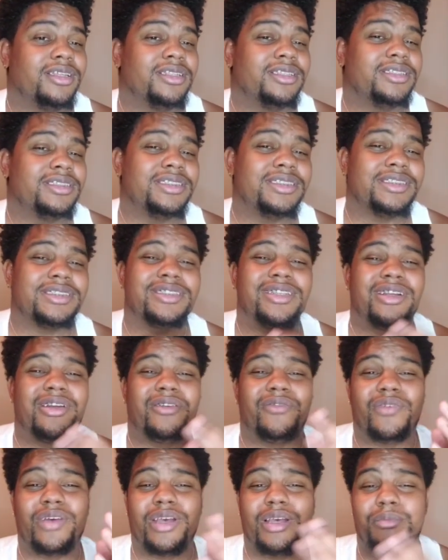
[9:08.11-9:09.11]
Just started
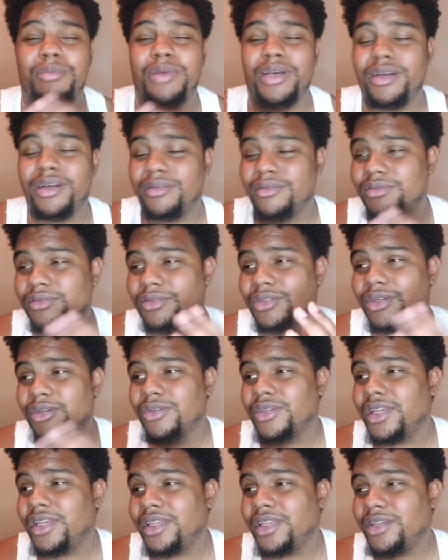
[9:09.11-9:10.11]
finding about
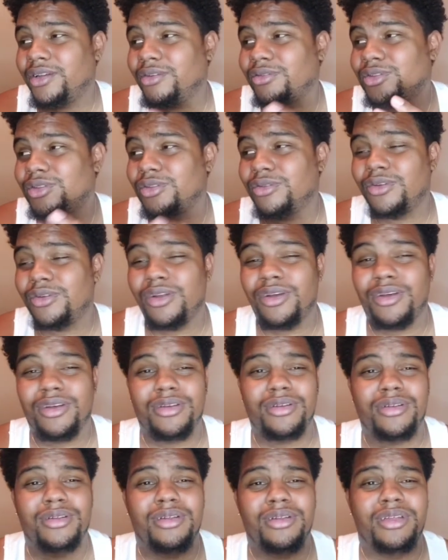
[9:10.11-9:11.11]
Goyo too
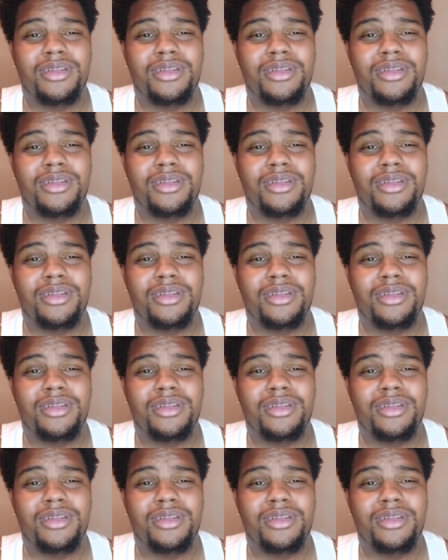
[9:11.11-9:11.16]
long.